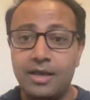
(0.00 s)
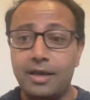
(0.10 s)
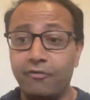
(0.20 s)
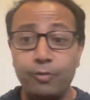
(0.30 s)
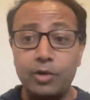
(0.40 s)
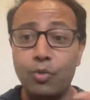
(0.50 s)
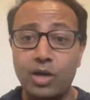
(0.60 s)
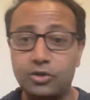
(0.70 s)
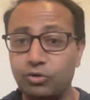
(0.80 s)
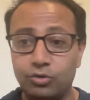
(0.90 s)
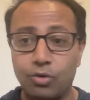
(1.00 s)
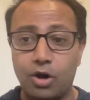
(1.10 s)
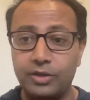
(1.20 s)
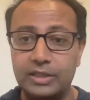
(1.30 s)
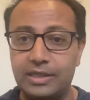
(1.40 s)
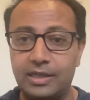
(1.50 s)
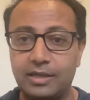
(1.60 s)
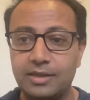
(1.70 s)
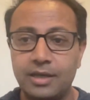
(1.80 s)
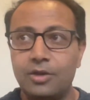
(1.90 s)
Everybody wants to go do all these
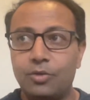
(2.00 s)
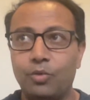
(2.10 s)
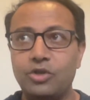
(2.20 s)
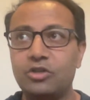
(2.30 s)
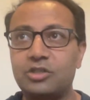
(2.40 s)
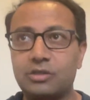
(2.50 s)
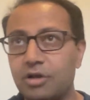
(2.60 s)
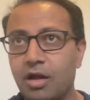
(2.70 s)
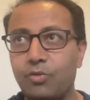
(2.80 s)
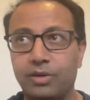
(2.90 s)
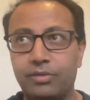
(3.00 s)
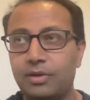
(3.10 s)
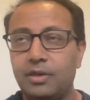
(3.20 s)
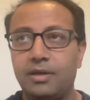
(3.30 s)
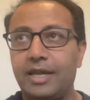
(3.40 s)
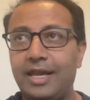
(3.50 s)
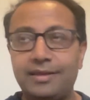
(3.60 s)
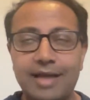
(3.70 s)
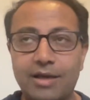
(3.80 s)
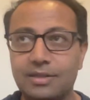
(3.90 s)
things. When you're stuck with
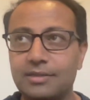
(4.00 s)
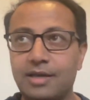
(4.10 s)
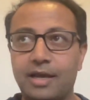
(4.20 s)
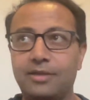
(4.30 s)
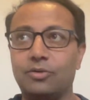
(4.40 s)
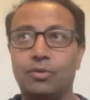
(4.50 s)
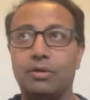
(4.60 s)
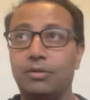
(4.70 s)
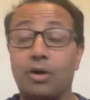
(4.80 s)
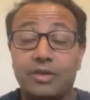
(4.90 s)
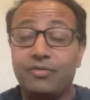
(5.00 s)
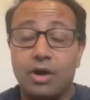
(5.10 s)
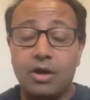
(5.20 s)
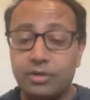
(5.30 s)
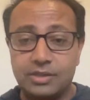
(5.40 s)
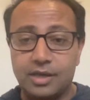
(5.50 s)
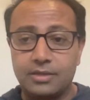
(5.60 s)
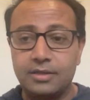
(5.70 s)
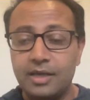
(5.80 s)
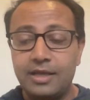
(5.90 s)
8,000 sites or even 100
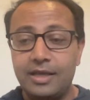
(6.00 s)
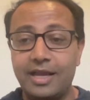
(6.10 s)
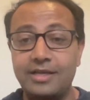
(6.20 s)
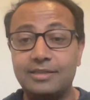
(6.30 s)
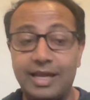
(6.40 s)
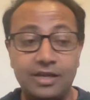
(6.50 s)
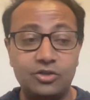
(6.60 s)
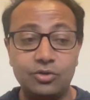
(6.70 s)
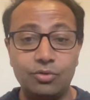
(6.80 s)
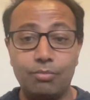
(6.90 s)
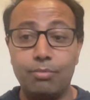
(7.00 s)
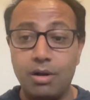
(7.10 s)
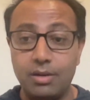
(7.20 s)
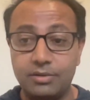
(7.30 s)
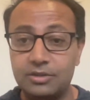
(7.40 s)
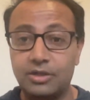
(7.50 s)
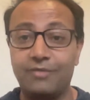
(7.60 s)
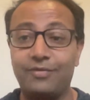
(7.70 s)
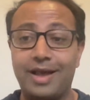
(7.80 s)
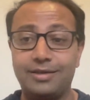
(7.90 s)
sites, and it takes you months,
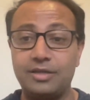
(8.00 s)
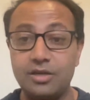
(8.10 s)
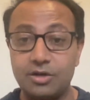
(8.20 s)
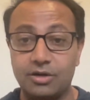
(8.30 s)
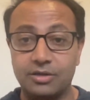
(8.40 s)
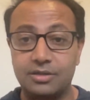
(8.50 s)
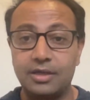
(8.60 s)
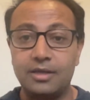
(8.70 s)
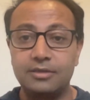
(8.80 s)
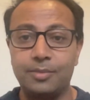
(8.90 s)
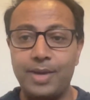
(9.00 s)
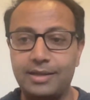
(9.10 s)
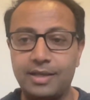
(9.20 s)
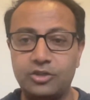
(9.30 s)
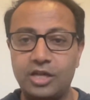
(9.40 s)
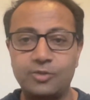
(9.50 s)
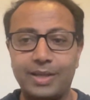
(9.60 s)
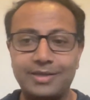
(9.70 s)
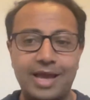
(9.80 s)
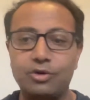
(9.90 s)
if not years, to make that change. By
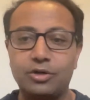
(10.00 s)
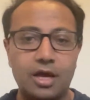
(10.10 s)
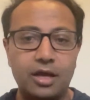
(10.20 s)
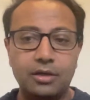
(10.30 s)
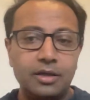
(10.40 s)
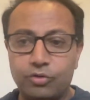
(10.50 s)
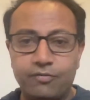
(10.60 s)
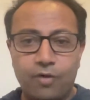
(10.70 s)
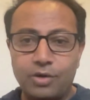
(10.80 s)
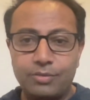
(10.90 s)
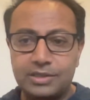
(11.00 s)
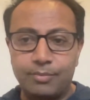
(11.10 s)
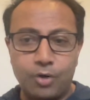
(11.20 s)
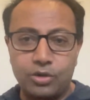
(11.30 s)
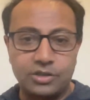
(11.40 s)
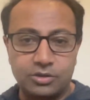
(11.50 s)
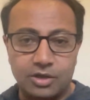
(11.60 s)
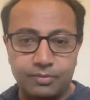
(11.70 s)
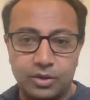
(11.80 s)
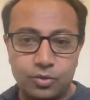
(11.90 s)
the time you're done, you've already missed the boat because there's
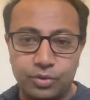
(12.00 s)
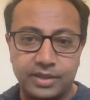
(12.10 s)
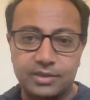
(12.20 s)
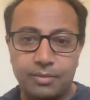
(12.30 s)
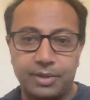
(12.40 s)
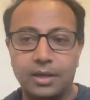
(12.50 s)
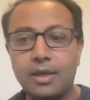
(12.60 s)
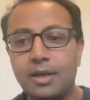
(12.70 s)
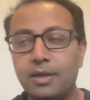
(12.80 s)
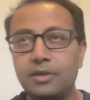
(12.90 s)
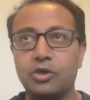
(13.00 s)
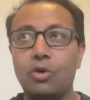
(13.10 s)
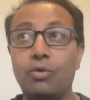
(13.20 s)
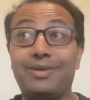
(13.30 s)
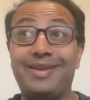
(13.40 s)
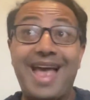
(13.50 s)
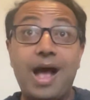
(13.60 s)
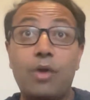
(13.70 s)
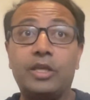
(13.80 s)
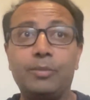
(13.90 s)
something cool that's coming. So
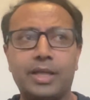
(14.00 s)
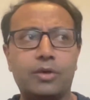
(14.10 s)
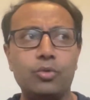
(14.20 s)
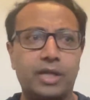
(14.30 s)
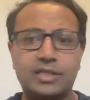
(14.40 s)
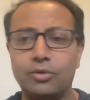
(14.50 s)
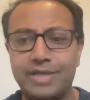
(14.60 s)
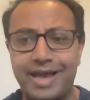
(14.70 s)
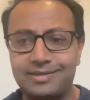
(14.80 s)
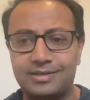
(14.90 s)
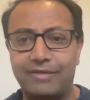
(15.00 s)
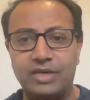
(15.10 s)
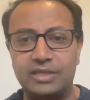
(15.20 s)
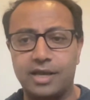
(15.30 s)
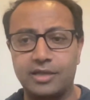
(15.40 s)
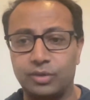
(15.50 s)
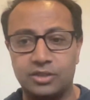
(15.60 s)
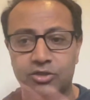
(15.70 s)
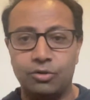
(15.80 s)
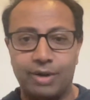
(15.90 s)
now we could be like, cool, let's go test 70 sites with
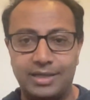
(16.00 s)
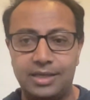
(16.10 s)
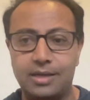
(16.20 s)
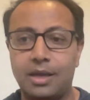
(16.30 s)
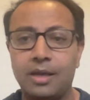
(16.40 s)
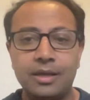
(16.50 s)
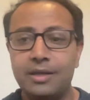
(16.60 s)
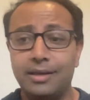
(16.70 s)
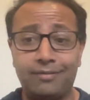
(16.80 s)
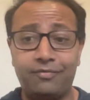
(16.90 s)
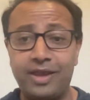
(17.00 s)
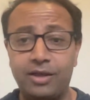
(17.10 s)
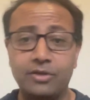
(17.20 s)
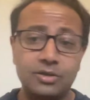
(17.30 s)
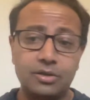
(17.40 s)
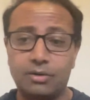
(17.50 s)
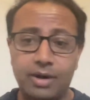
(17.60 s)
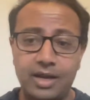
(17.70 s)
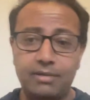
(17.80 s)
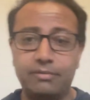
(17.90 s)
this new idea. It fails,
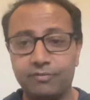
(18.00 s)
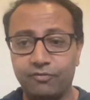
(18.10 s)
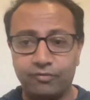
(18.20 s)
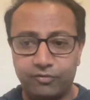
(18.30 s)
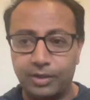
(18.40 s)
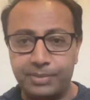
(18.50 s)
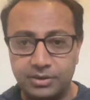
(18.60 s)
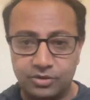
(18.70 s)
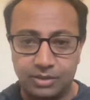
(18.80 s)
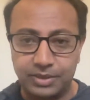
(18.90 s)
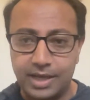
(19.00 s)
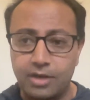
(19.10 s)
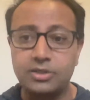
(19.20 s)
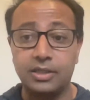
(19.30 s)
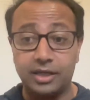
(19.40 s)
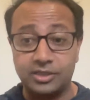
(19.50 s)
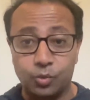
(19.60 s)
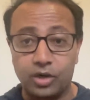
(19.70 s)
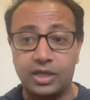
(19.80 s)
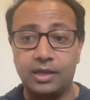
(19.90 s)
great, flip it, do something else. It's
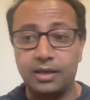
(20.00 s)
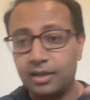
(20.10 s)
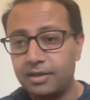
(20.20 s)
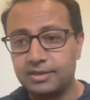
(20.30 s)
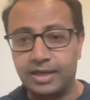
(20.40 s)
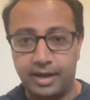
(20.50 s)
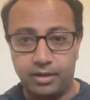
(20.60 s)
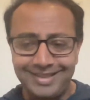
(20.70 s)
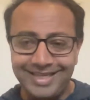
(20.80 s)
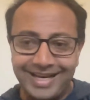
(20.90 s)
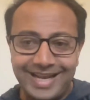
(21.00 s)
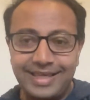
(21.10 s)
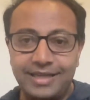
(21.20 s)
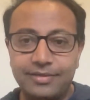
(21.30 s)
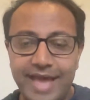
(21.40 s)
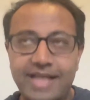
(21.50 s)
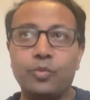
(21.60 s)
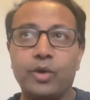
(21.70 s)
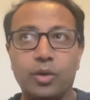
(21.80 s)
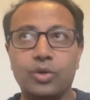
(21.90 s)
working, scale. And I think that's
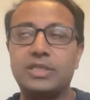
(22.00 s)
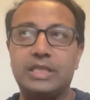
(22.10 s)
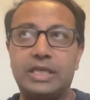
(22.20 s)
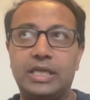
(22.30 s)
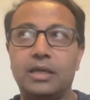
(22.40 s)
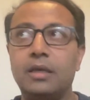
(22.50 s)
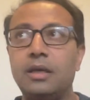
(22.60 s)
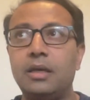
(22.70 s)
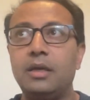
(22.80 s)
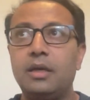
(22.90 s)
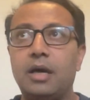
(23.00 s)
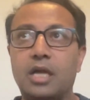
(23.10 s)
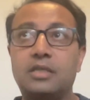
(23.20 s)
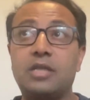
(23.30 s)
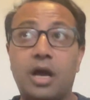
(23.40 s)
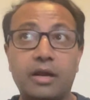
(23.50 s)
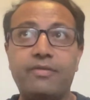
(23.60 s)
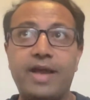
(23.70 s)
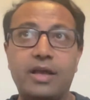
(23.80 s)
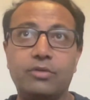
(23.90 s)
where we're seeing a ton of
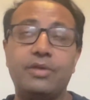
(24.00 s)
value.